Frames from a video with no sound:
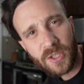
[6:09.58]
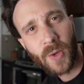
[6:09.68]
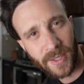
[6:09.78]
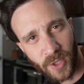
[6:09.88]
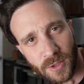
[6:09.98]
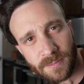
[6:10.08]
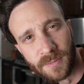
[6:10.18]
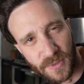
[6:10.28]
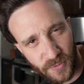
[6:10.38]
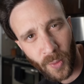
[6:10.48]
quick though,
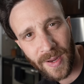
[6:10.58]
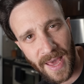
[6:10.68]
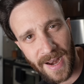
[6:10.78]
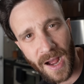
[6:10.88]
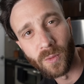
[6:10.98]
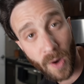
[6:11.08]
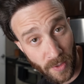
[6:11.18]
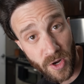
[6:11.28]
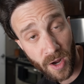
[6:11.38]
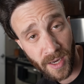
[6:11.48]
before we head out while we're
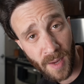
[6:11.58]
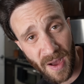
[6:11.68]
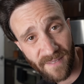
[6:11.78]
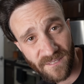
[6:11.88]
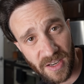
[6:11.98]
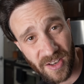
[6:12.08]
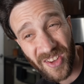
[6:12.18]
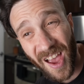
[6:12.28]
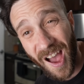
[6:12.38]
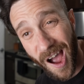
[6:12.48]
talking about
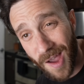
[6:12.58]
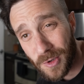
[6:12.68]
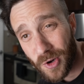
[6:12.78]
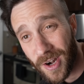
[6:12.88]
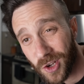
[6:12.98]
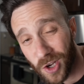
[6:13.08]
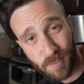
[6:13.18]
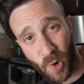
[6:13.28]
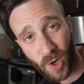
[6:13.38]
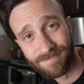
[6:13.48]
fitness, I've been trying to cook
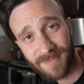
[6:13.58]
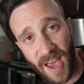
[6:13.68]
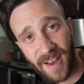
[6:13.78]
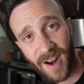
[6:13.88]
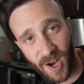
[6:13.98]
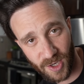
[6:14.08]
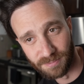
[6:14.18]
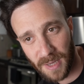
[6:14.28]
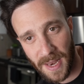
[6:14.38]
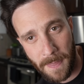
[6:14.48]
more at home,
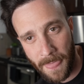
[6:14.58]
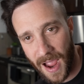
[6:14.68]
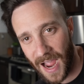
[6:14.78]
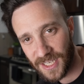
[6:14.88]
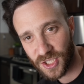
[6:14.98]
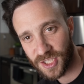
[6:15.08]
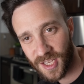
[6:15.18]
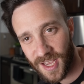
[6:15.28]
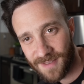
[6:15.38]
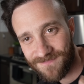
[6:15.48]
but I
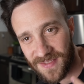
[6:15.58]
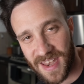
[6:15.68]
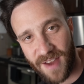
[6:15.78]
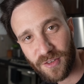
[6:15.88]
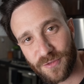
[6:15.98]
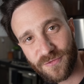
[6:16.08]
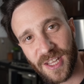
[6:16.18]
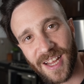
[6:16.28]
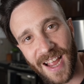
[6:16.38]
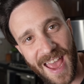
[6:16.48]
just never feel
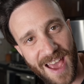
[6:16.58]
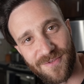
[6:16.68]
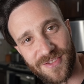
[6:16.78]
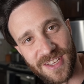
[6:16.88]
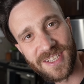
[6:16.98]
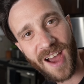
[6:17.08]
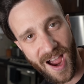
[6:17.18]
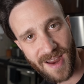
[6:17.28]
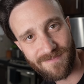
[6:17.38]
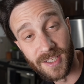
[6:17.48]
like I have the
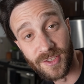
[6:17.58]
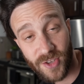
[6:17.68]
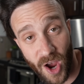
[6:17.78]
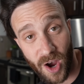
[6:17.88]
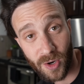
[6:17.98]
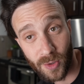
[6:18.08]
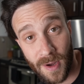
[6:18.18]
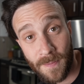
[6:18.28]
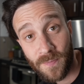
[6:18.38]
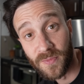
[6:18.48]
time. And
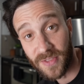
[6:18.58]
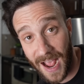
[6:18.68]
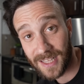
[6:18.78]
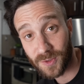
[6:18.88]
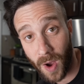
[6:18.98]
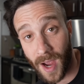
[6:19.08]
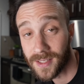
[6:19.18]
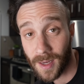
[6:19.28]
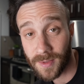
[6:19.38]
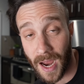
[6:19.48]
so that's why
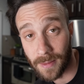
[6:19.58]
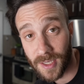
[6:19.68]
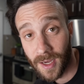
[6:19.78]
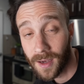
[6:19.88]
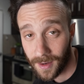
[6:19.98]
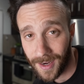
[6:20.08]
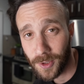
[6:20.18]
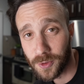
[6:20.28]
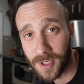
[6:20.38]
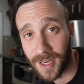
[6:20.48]
sometimes I
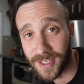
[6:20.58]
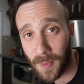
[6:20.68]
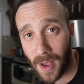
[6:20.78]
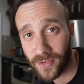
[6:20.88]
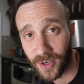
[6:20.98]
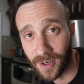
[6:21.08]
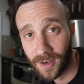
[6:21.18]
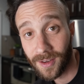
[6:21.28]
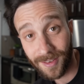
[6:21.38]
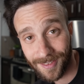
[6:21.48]
use today's sponsor,
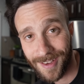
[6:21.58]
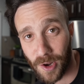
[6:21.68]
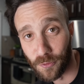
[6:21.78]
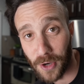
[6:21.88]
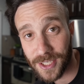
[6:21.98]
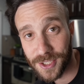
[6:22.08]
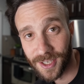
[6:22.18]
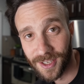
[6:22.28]
HelloFresh.